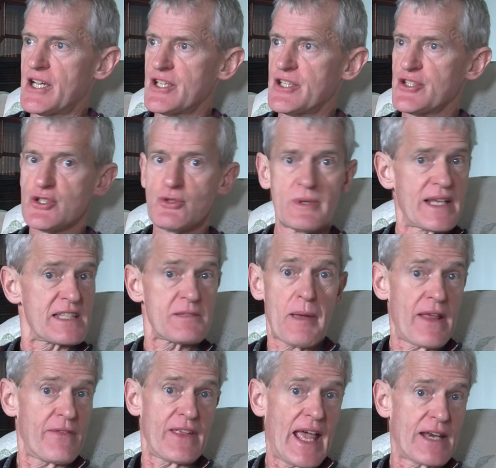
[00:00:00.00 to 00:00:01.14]
you would
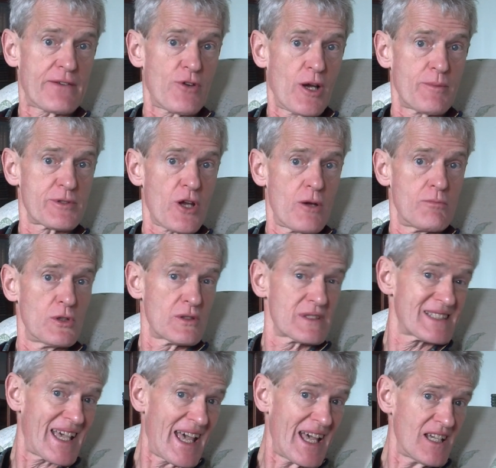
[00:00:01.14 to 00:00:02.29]
expect the adverb to go
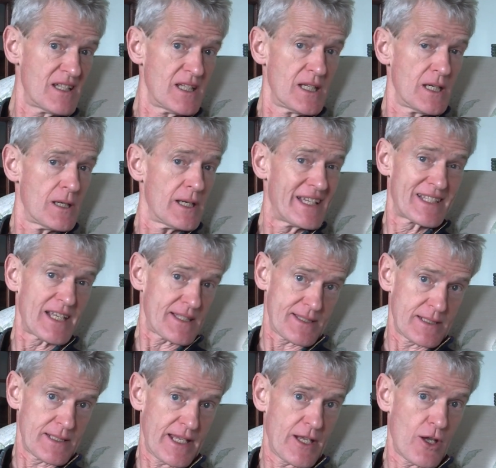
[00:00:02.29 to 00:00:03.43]
multe. It
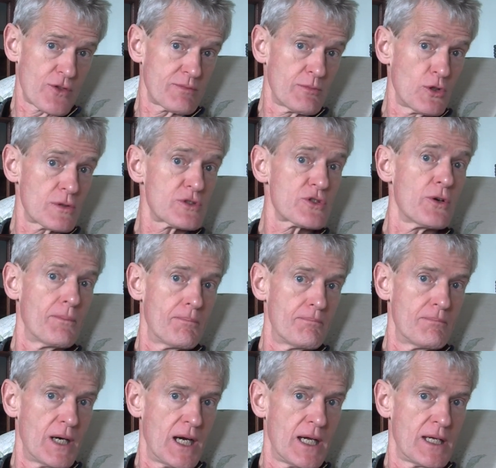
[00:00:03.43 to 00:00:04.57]
doesn't, it goes
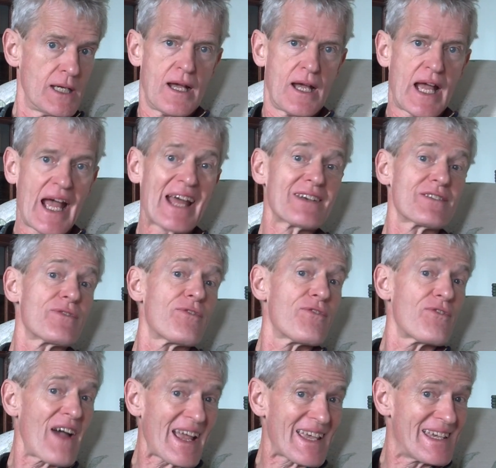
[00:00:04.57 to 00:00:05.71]
multum. And
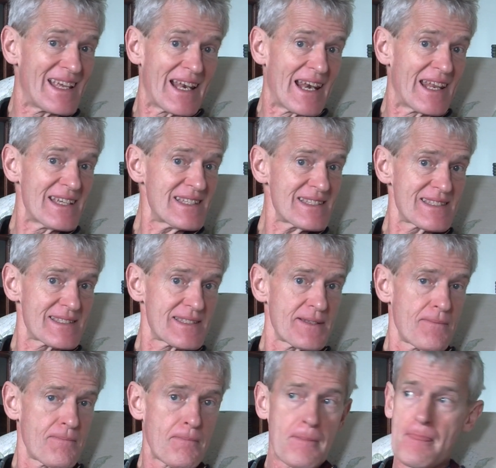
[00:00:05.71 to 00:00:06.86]
facilis,
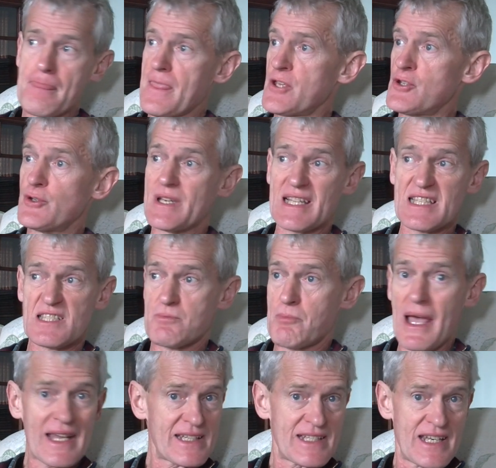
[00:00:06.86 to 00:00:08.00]
you'd
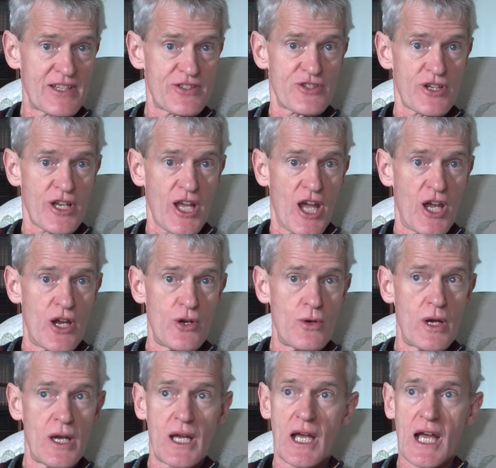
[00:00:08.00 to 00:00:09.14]
expect it to go
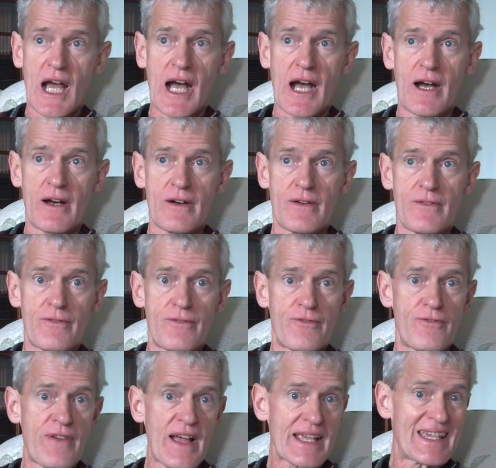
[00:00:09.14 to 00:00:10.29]

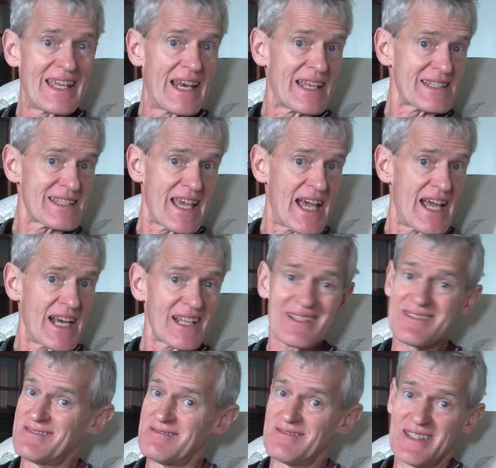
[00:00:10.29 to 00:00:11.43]
faciliter.
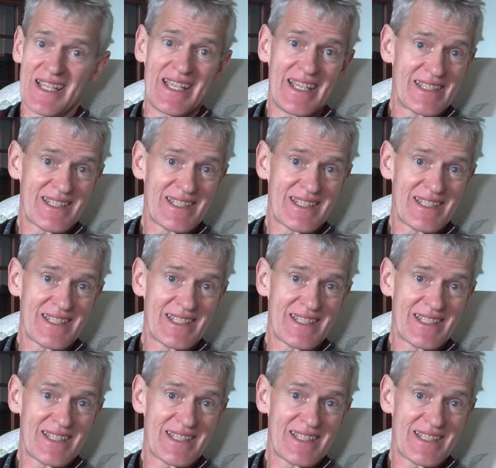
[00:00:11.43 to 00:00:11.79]
It